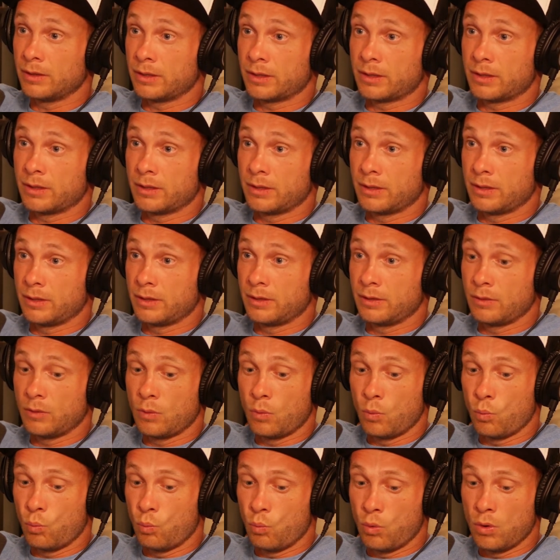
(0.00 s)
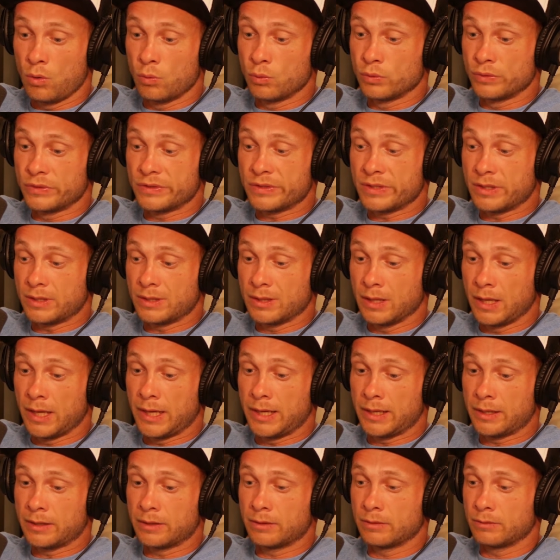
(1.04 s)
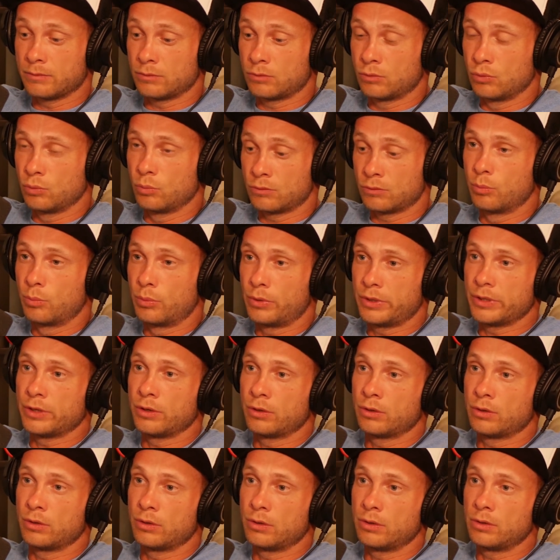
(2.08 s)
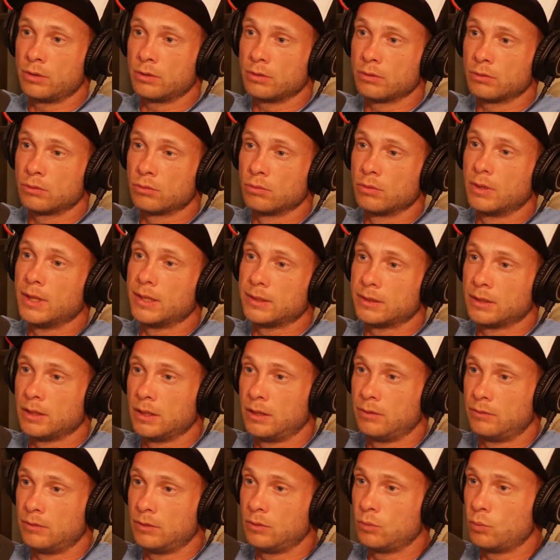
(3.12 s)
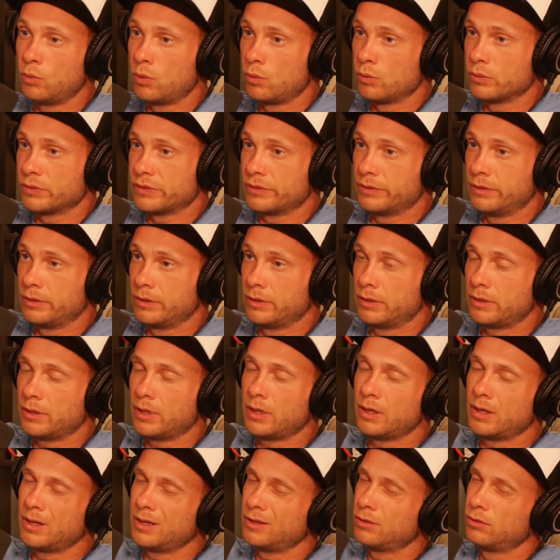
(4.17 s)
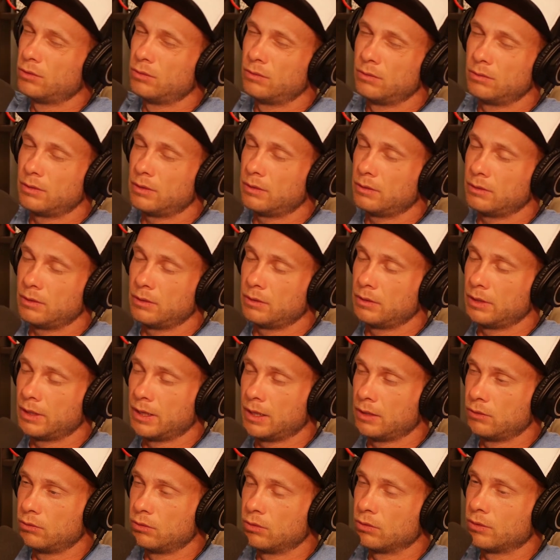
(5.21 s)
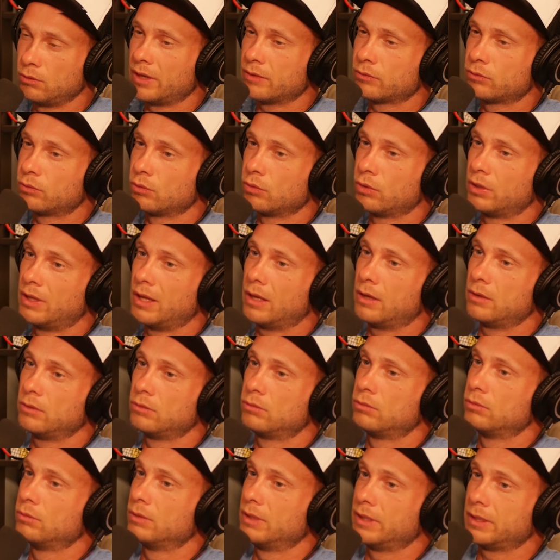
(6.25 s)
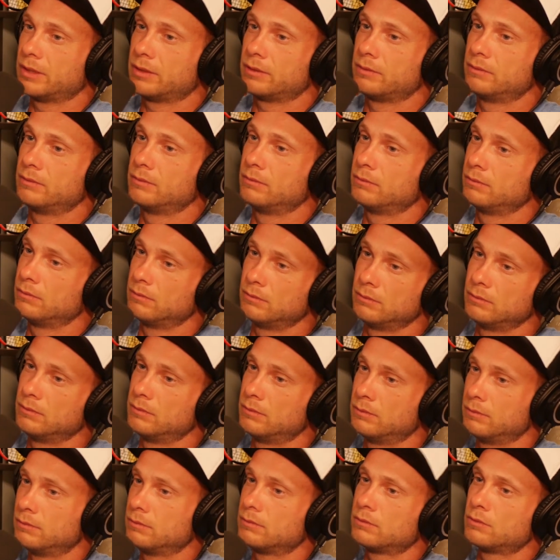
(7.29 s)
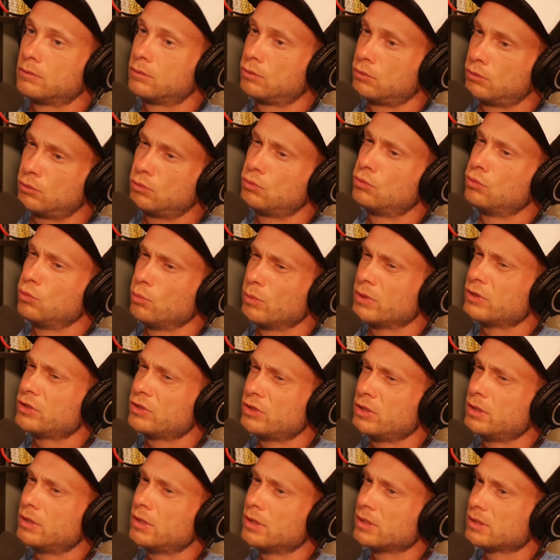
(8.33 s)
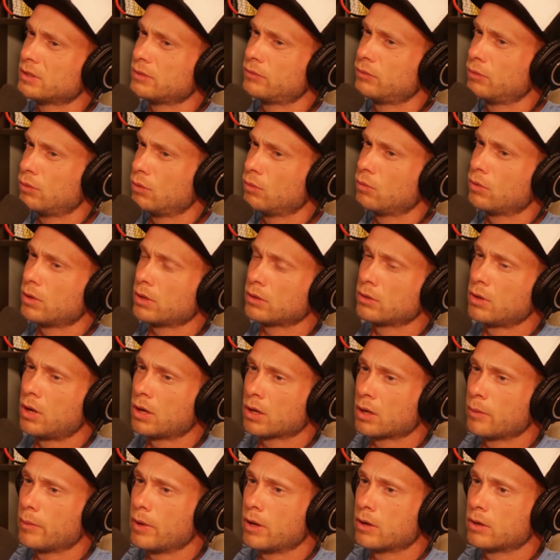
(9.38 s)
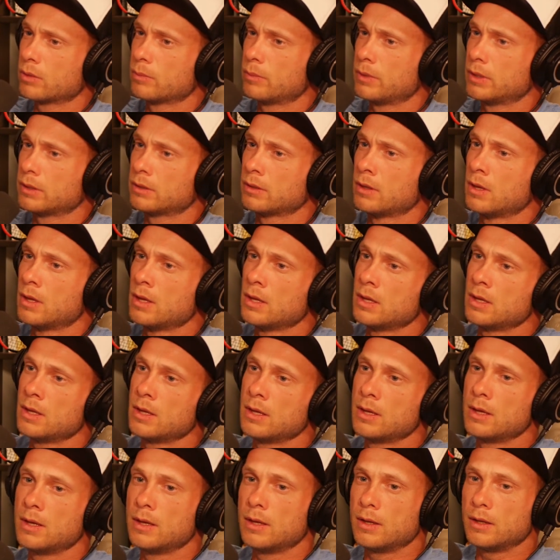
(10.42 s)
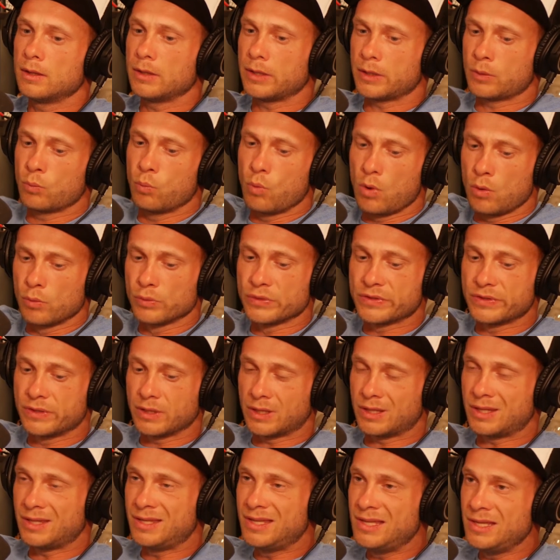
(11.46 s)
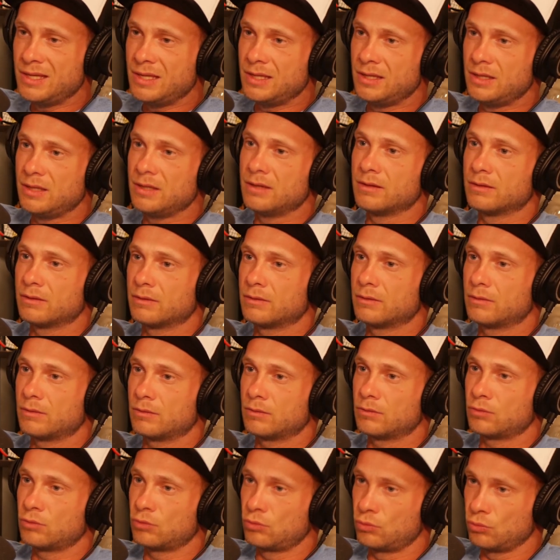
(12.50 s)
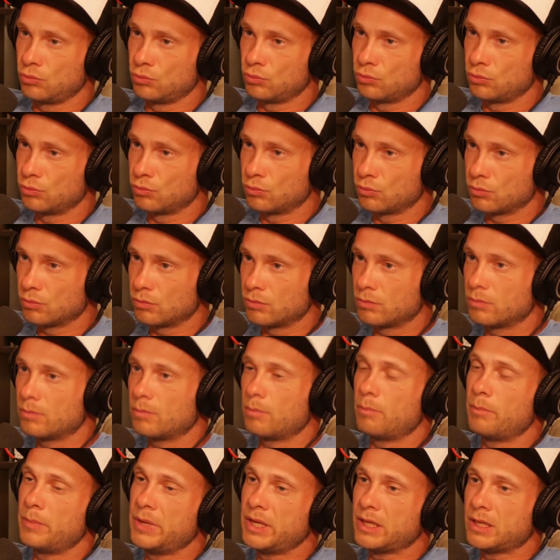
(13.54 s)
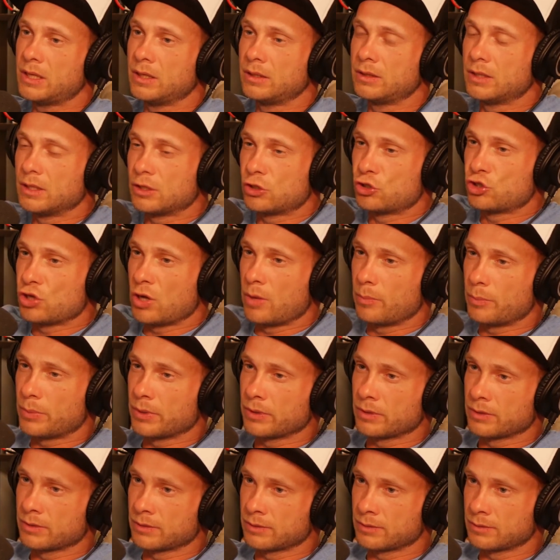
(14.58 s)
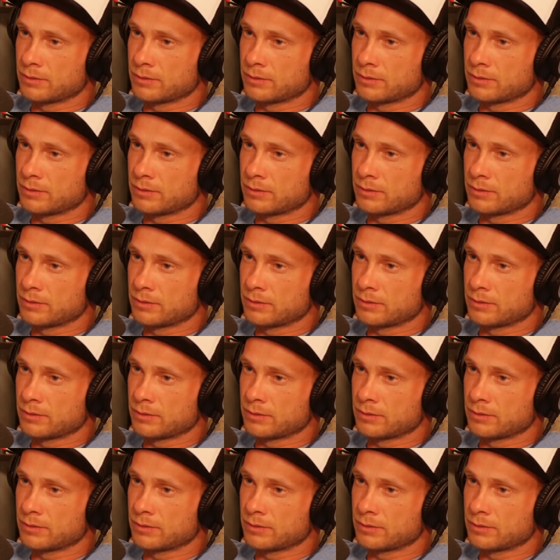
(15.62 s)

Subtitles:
Like, what was it like to bring her to that level? What was again, you don't have to get into like too much details if you don't want to talk about it, but like, what was the key to making that jump?